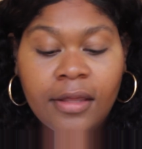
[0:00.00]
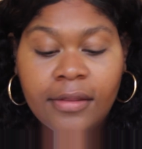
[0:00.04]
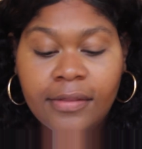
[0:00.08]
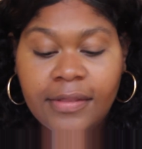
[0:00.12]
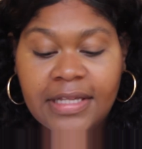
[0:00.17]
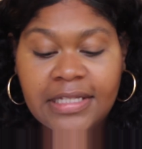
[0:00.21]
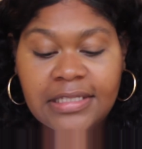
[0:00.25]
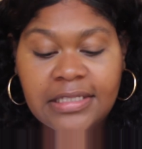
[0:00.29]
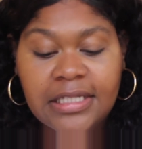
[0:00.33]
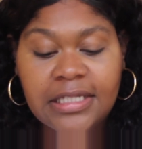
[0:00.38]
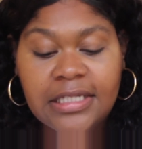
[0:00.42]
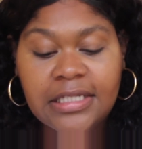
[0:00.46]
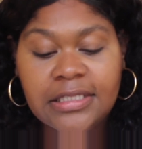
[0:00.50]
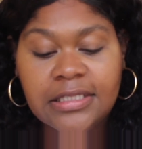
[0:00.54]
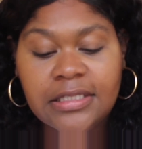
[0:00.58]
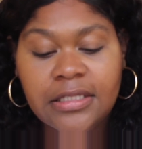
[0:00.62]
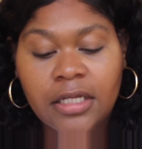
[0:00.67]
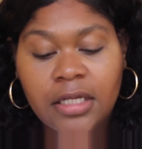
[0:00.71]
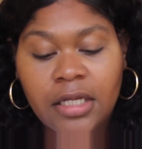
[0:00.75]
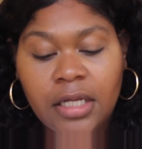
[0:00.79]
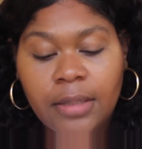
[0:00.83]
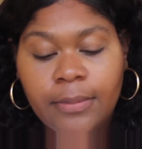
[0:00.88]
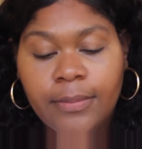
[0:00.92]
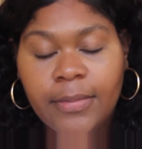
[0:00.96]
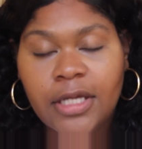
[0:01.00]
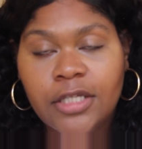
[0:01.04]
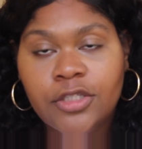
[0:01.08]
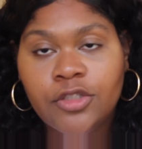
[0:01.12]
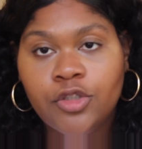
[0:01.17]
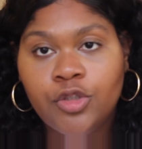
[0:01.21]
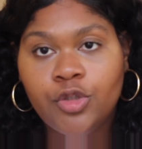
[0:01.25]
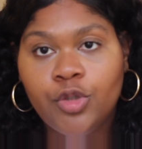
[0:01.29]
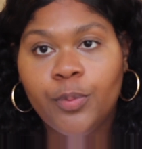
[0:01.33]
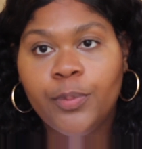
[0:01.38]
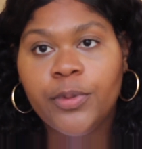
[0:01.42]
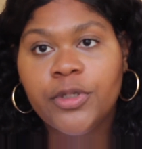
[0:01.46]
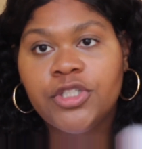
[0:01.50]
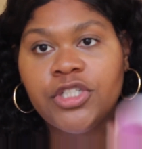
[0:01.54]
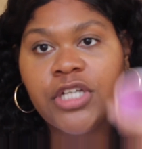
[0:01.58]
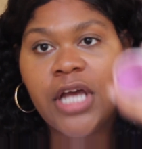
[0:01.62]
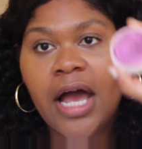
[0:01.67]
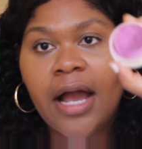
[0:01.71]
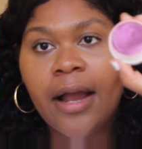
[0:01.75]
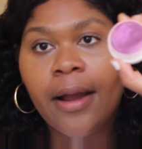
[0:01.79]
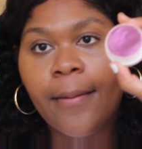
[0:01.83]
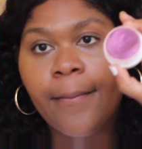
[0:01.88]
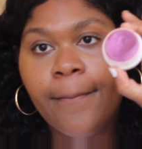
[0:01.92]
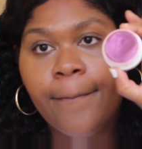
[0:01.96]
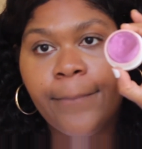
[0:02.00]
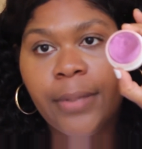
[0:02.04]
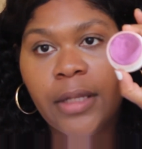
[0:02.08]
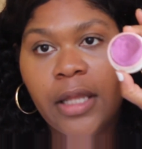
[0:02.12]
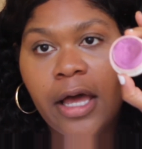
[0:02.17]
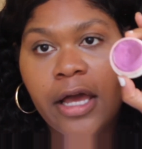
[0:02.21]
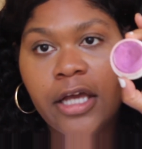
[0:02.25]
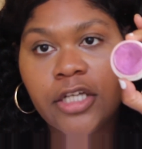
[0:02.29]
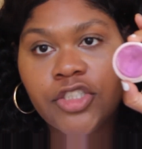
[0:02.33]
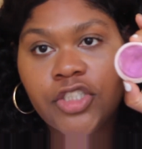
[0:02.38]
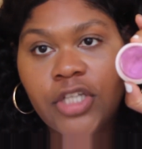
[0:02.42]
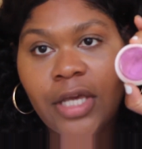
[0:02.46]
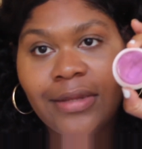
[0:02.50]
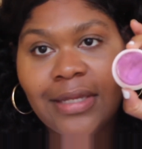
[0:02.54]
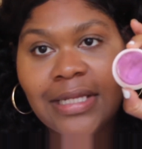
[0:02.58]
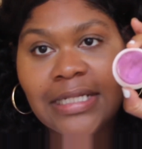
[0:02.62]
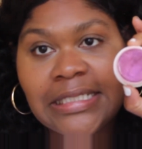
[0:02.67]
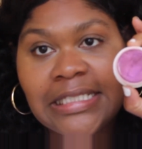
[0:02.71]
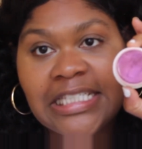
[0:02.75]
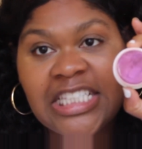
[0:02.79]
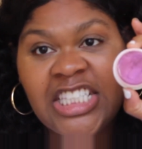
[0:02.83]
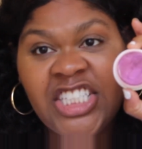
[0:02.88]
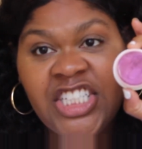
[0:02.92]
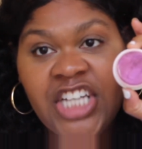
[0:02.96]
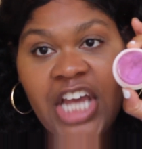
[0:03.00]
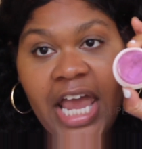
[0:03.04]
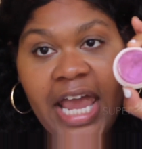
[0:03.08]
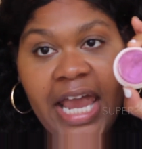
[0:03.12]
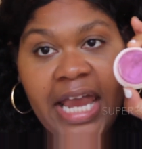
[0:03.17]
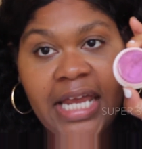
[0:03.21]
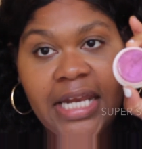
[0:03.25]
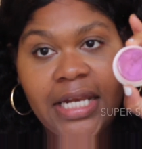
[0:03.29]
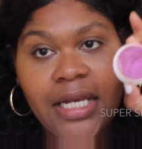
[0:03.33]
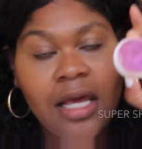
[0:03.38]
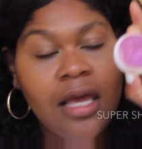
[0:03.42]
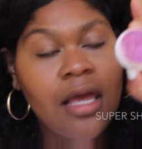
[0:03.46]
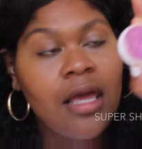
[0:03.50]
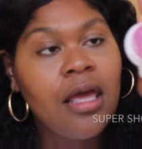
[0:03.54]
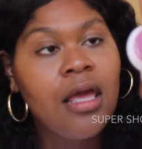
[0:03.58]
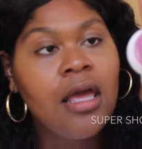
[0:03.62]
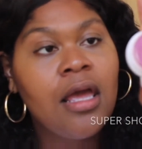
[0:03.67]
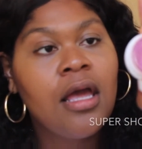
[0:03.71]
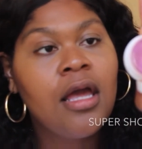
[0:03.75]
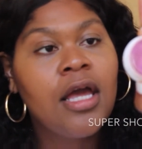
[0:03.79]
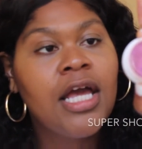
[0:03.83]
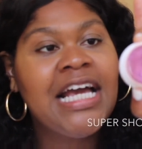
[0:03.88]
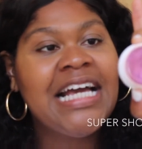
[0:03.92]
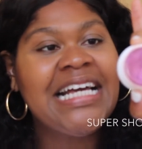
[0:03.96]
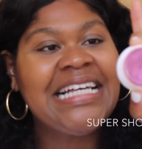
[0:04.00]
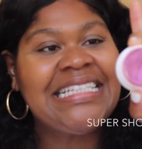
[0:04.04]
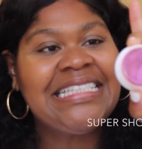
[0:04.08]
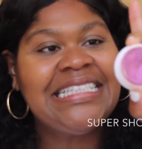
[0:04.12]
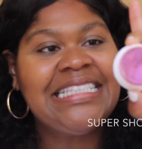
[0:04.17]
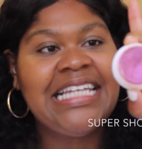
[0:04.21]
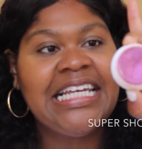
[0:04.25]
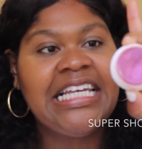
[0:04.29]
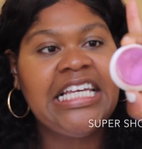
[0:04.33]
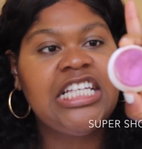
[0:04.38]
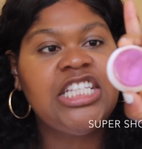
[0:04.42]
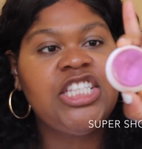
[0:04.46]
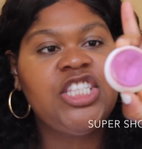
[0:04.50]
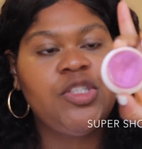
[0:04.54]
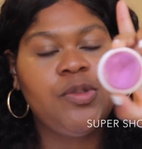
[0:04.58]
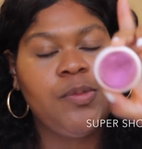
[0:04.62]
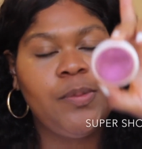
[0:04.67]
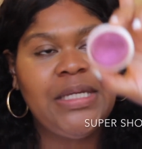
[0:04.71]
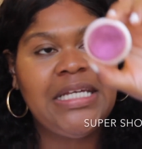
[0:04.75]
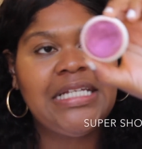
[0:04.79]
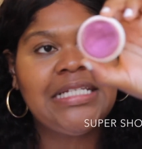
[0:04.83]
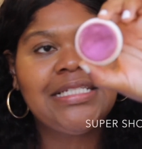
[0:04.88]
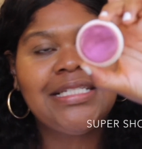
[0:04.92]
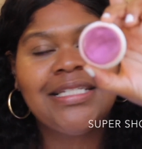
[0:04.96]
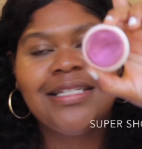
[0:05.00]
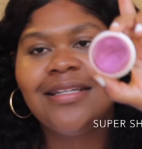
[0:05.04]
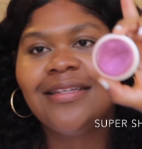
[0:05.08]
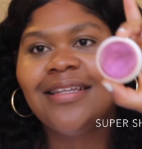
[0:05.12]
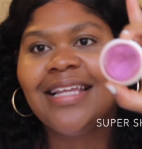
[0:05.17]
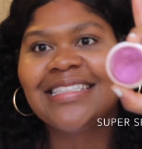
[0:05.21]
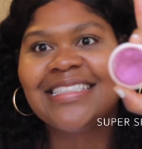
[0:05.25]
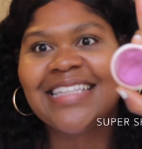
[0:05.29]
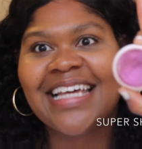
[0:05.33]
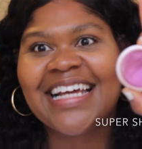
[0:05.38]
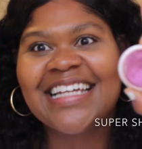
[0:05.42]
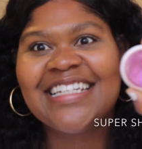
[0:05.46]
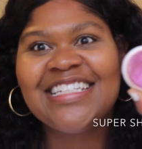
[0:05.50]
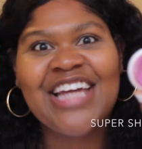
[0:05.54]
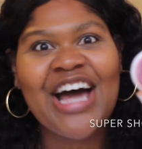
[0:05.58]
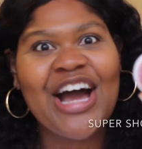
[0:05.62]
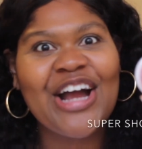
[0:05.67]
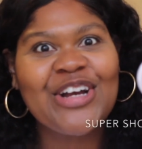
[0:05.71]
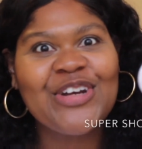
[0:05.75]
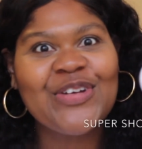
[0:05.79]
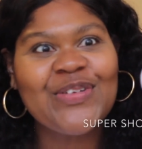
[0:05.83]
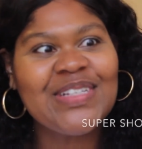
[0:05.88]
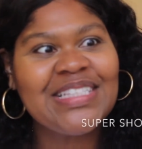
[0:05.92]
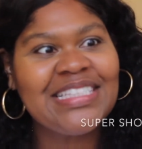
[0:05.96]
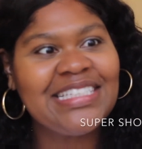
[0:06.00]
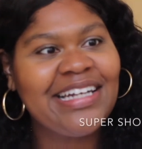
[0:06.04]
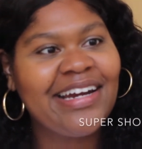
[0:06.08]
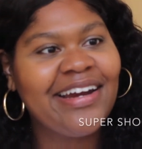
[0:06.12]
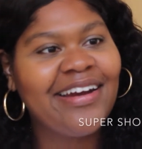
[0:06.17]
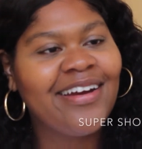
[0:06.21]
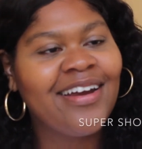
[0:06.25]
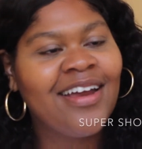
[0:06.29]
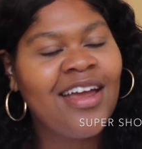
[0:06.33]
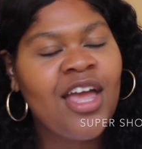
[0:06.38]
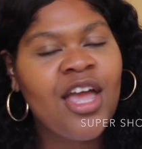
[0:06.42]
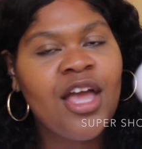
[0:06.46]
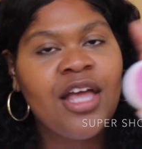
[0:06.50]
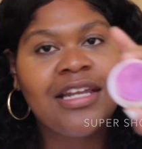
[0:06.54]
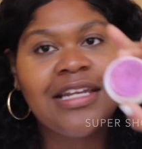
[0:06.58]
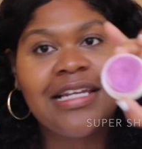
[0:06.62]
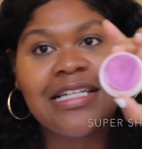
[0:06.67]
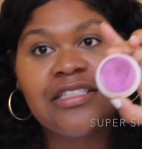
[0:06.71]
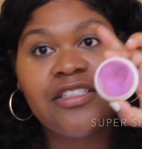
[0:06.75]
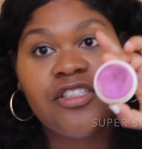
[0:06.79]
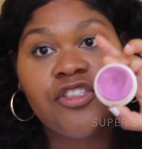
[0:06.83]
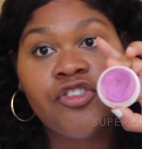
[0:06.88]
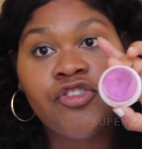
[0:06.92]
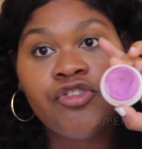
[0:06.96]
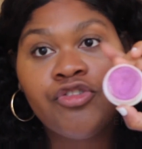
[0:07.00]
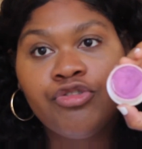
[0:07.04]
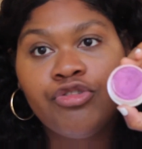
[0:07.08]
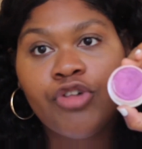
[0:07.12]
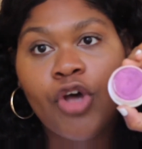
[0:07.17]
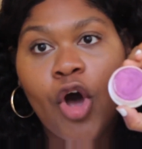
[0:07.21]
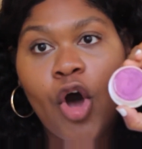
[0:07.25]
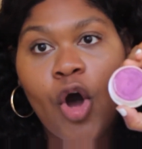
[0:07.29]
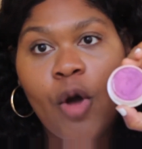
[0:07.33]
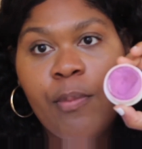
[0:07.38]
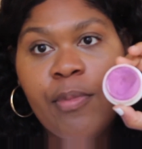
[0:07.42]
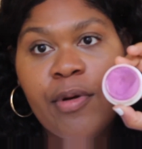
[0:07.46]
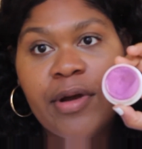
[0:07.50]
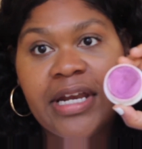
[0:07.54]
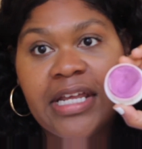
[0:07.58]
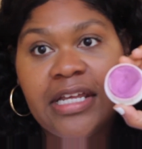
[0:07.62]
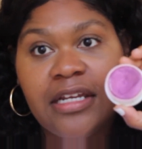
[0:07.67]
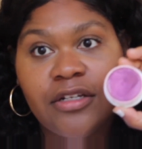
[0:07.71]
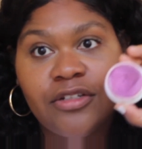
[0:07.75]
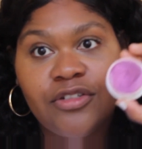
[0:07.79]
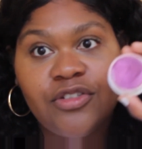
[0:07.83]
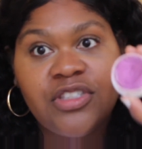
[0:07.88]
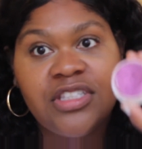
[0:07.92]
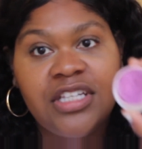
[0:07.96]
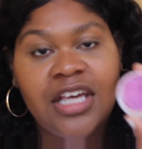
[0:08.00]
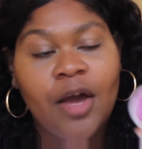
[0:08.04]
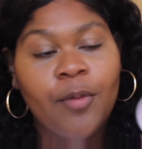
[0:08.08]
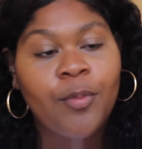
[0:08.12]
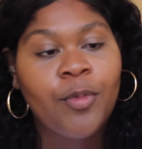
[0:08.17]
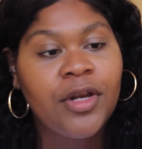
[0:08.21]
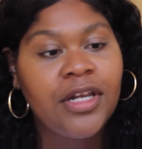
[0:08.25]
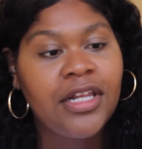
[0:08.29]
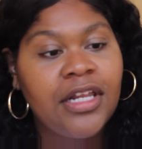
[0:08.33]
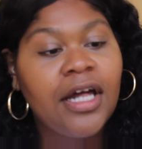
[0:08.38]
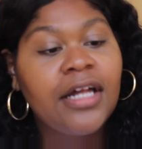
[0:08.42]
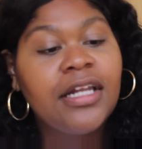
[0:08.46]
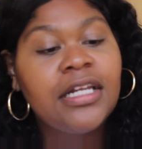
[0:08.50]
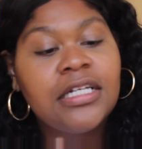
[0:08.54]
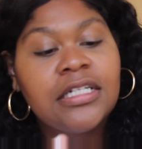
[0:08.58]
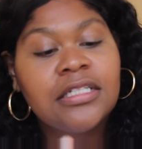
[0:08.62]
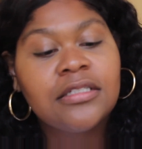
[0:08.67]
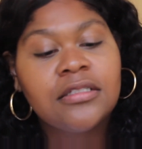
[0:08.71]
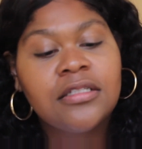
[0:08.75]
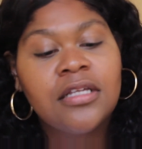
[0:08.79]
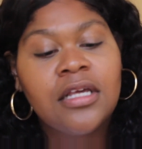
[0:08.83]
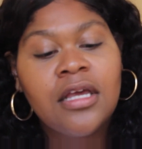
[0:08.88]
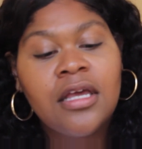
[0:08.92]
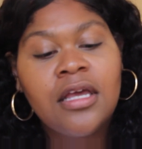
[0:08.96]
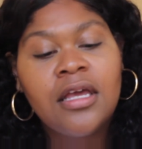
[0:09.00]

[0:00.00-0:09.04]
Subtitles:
This is a Supershock blush in this shade Sticky Sweet. That's like a tongue twister. This is so pretty. Do you see how pretty that is?